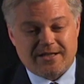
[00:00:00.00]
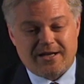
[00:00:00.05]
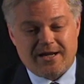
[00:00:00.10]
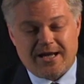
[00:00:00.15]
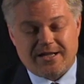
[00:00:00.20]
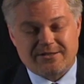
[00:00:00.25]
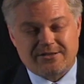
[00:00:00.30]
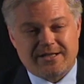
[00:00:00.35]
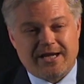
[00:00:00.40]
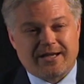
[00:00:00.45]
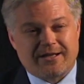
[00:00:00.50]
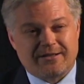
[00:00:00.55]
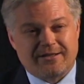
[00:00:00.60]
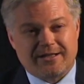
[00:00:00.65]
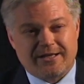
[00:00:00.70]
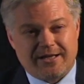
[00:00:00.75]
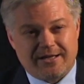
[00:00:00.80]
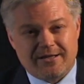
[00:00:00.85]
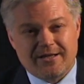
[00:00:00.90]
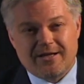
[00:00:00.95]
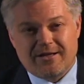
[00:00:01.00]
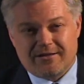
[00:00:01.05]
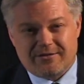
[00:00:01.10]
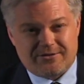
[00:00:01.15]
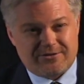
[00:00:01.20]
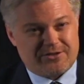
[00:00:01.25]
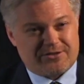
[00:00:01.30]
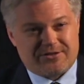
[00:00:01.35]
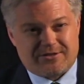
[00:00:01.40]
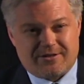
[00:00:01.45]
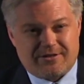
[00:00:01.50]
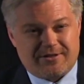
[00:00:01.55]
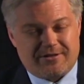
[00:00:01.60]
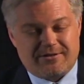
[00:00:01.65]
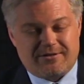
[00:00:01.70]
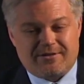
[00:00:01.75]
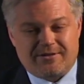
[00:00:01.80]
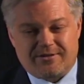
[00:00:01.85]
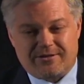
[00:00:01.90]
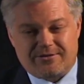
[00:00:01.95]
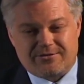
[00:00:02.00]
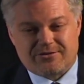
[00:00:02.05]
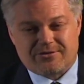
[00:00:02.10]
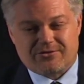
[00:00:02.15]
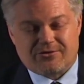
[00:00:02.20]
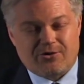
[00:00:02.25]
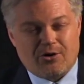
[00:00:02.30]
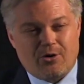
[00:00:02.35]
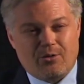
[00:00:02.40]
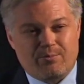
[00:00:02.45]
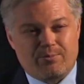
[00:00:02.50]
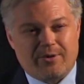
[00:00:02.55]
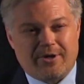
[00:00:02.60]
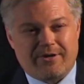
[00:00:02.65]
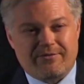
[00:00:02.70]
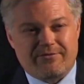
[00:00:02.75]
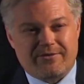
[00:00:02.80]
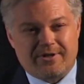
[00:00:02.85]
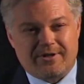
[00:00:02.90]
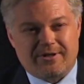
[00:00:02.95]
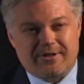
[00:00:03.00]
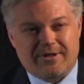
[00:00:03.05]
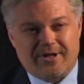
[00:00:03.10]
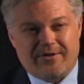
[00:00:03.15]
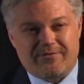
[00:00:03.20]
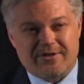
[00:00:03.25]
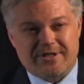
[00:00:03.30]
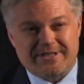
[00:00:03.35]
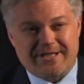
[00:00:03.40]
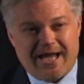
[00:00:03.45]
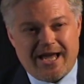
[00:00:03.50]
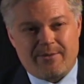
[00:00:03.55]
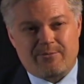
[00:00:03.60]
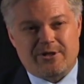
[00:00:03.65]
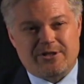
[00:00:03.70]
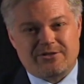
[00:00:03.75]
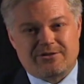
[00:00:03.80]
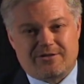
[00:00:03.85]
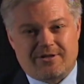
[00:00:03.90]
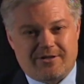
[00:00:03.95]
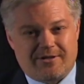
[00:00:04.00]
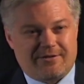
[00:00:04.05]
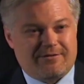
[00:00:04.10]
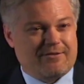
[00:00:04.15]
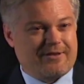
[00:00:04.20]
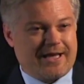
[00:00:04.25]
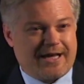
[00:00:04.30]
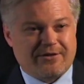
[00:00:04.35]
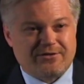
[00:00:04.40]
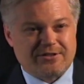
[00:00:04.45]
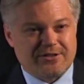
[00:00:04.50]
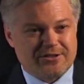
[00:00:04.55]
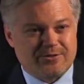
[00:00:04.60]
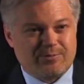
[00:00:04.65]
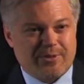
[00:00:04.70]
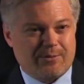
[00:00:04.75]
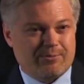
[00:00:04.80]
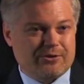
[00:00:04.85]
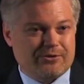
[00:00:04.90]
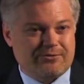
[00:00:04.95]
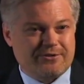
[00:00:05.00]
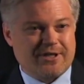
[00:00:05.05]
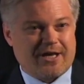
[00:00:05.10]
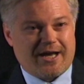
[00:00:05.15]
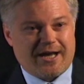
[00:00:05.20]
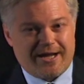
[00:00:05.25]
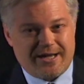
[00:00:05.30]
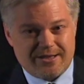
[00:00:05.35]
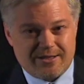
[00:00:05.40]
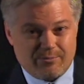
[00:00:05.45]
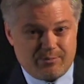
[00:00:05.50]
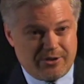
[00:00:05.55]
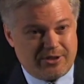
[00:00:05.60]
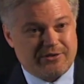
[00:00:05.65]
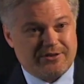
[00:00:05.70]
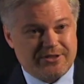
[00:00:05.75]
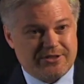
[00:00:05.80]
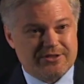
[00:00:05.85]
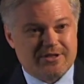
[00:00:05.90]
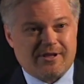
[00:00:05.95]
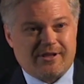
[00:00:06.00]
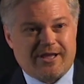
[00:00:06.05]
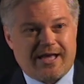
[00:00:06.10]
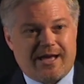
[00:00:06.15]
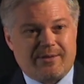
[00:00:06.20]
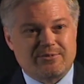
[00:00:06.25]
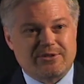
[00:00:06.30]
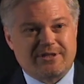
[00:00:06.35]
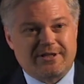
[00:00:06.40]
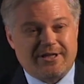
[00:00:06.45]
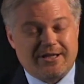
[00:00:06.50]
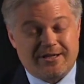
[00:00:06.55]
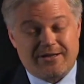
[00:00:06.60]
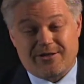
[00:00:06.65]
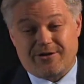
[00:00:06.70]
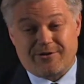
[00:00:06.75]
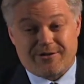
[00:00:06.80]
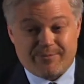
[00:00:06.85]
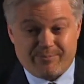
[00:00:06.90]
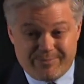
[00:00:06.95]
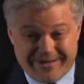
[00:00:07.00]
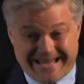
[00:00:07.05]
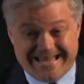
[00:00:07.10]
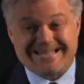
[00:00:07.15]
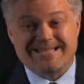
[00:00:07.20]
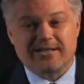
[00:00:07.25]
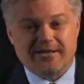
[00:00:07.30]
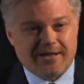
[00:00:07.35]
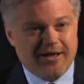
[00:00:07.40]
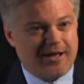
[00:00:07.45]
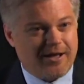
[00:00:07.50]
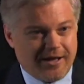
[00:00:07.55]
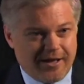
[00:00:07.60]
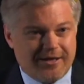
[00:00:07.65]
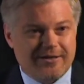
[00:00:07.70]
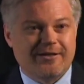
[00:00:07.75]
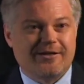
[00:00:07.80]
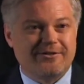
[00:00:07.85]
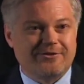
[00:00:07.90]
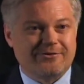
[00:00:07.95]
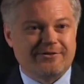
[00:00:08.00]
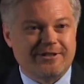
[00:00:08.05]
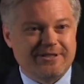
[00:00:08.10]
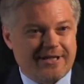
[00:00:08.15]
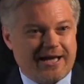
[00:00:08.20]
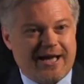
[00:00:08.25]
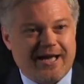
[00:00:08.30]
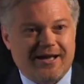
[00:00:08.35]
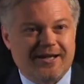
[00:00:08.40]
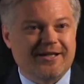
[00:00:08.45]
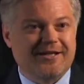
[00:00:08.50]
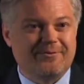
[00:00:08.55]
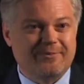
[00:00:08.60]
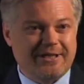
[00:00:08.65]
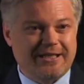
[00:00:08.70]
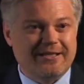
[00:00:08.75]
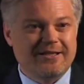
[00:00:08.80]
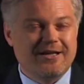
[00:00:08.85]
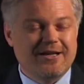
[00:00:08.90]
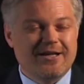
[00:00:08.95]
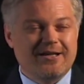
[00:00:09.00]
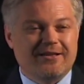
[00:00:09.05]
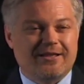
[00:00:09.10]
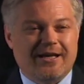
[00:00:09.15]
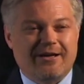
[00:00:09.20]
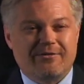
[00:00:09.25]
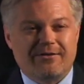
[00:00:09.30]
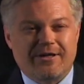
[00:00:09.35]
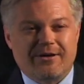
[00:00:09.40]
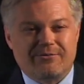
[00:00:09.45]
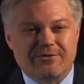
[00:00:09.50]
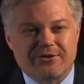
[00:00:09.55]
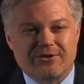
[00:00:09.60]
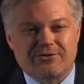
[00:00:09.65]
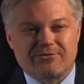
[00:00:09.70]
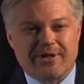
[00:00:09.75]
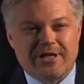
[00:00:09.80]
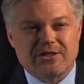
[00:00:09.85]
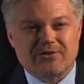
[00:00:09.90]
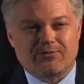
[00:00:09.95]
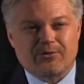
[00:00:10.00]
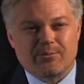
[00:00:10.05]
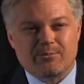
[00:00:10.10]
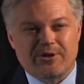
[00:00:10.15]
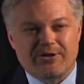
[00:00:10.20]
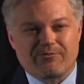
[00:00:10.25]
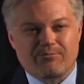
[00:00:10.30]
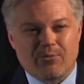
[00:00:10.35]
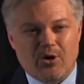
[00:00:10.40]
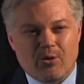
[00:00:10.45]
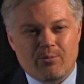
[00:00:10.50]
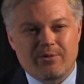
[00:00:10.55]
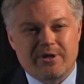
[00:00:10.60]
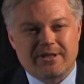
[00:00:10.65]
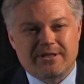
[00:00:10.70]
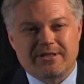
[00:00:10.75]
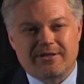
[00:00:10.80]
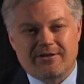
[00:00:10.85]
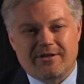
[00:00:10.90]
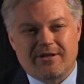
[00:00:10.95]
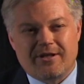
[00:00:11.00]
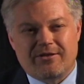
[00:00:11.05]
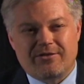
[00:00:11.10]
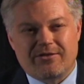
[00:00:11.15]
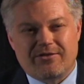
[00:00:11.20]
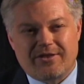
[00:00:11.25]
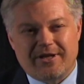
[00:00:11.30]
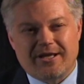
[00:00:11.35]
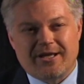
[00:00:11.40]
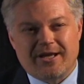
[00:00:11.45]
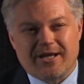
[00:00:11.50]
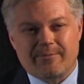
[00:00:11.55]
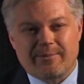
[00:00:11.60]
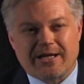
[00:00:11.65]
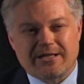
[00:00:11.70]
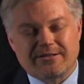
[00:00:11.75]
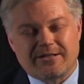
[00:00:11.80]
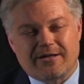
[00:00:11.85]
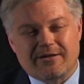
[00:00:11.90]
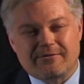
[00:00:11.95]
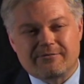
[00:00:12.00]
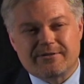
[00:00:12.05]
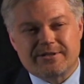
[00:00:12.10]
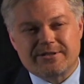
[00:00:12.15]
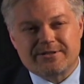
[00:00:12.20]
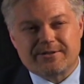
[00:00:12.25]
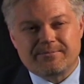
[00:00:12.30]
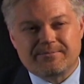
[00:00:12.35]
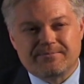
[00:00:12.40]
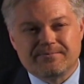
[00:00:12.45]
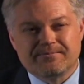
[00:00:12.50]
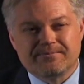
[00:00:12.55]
And secondly, just the scope of the damage, the thousands of people who died, the buildings collapsing, you know, the Pentagon under attack. I mean, that was a transformative moment in thinking about terrorism.